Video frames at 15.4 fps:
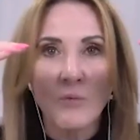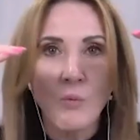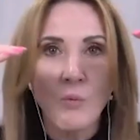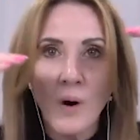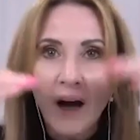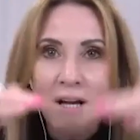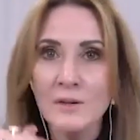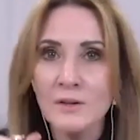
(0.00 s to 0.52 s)

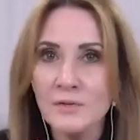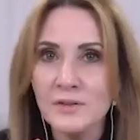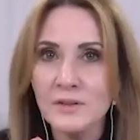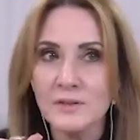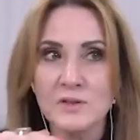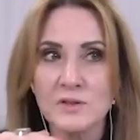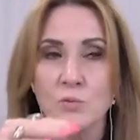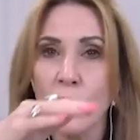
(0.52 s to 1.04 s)
Why do I feel
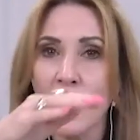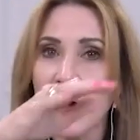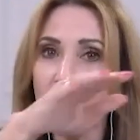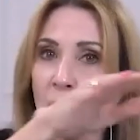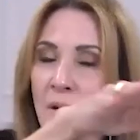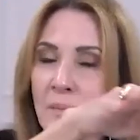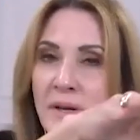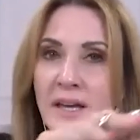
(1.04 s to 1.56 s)
this? Why are
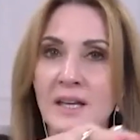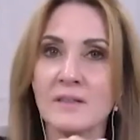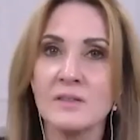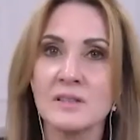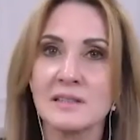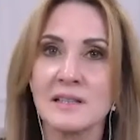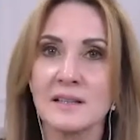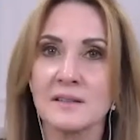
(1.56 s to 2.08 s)
my
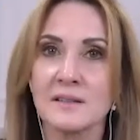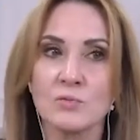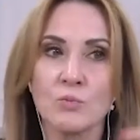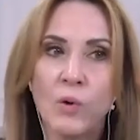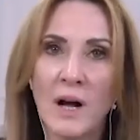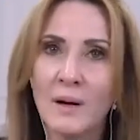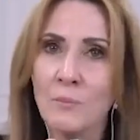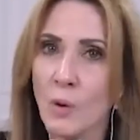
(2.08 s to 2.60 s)
behaviors like this?
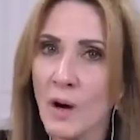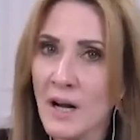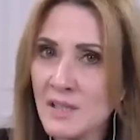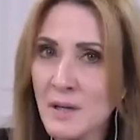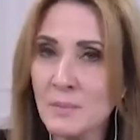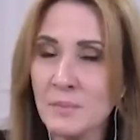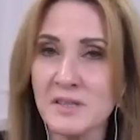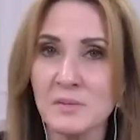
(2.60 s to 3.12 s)
Why, why is
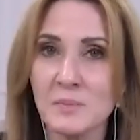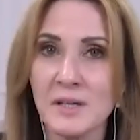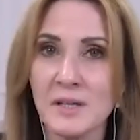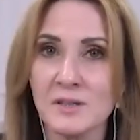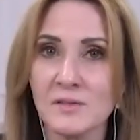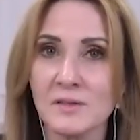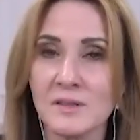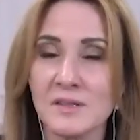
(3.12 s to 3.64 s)
my
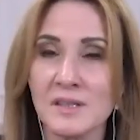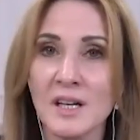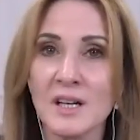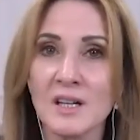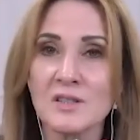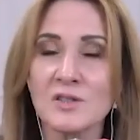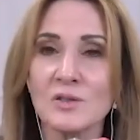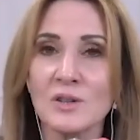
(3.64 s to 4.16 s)
perspective this?
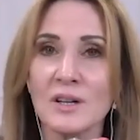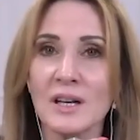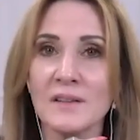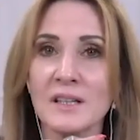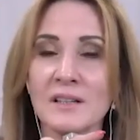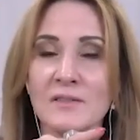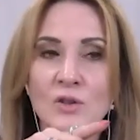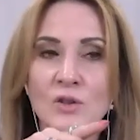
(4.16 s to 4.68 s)
So, and
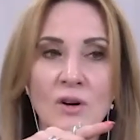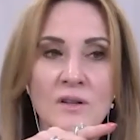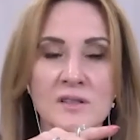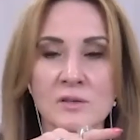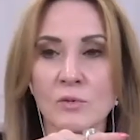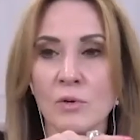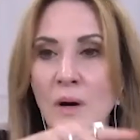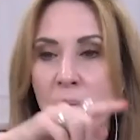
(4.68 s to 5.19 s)
then if you
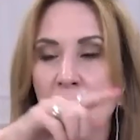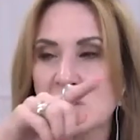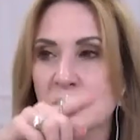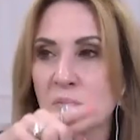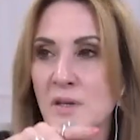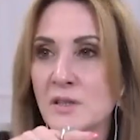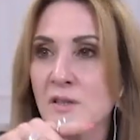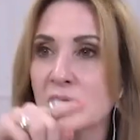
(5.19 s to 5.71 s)
answer, well, my
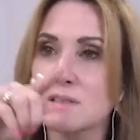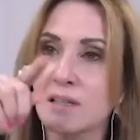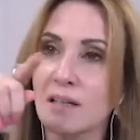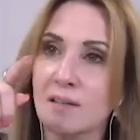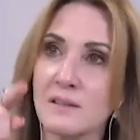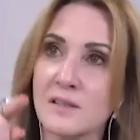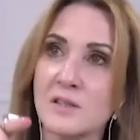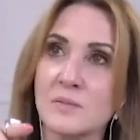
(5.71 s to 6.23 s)
perspective is
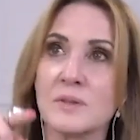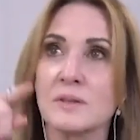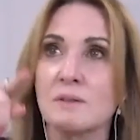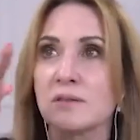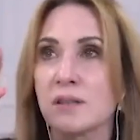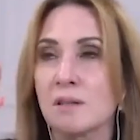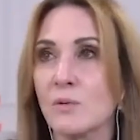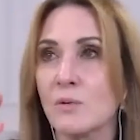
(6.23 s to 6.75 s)
like this
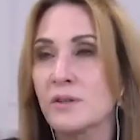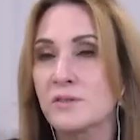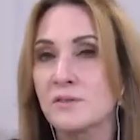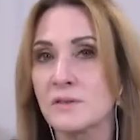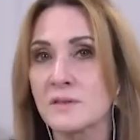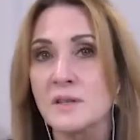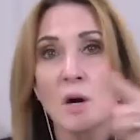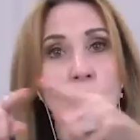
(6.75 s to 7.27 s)
because they always
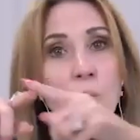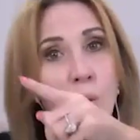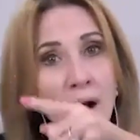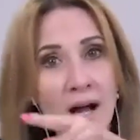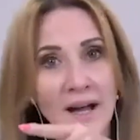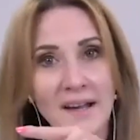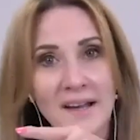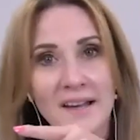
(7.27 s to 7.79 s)
do this.
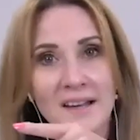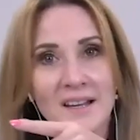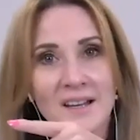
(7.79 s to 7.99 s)
Why?